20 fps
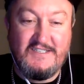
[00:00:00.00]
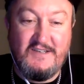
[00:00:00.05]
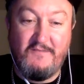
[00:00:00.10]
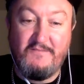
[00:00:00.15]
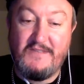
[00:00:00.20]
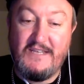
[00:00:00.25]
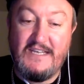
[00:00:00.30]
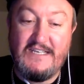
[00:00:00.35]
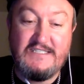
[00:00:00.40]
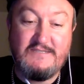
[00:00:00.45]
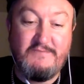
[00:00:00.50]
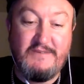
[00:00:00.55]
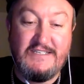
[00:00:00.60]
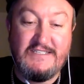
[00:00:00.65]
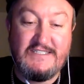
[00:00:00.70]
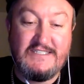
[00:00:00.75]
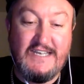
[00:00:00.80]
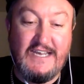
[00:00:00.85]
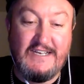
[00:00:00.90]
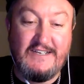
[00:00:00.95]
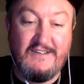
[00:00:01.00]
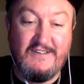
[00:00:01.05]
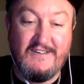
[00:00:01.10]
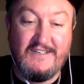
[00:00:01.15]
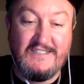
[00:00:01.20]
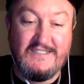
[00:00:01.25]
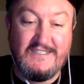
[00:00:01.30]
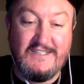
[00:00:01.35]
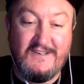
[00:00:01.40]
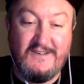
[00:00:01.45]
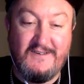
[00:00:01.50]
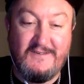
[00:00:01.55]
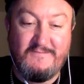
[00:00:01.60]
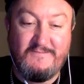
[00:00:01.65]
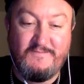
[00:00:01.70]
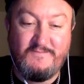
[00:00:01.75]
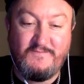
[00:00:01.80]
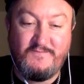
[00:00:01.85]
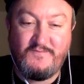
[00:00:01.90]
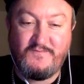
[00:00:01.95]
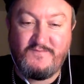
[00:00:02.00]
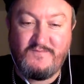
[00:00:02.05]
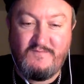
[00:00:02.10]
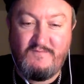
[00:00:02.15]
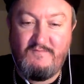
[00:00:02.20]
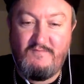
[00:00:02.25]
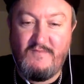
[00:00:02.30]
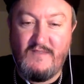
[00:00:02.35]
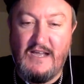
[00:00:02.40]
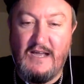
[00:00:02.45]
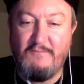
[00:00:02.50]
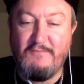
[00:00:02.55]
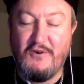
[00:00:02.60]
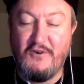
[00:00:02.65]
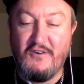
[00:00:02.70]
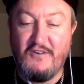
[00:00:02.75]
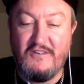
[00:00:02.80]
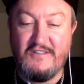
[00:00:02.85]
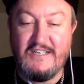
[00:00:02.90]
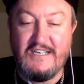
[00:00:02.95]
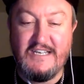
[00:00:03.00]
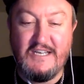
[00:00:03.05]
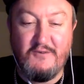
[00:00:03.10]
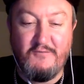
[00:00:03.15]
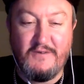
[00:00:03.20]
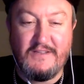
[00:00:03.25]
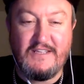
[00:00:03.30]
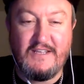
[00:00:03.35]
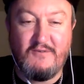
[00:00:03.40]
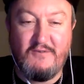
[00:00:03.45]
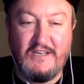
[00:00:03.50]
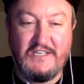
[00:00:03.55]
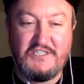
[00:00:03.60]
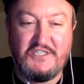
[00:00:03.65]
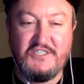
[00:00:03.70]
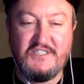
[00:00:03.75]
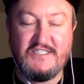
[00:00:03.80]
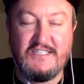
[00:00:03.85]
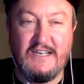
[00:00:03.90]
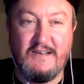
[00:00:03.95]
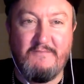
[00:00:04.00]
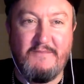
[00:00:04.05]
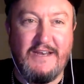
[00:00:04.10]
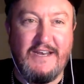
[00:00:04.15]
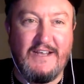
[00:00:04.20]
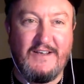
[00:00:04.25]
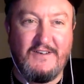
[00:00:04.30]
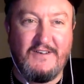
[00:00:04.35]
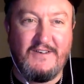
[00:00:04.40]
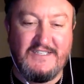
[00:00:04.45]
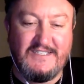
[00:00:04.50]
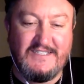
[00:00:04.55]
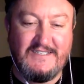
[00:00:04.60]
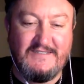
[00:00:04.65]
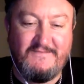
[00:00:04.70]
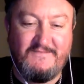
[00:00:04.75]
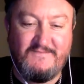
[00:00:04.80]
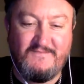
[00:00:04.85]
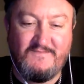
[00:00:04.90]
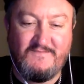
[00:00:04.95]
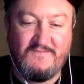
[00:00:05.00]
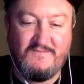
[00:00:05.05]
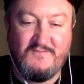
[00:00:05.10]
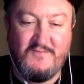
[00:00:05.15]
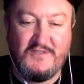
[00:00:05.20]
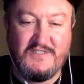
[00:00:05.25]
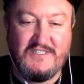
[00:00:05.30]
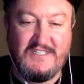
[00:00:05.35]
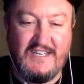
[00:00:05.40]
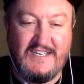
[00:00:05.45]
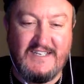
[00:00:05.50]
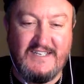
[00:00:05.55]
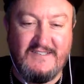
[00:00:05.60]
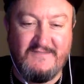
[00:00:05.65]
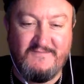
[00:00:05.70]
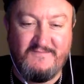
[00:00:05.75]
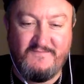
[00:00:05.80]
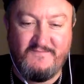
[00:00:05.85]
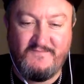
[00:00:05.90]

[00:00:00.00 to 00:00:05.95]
things being said, guys, you know. I'm going to continue with the questions in a minute, guys. 1 second.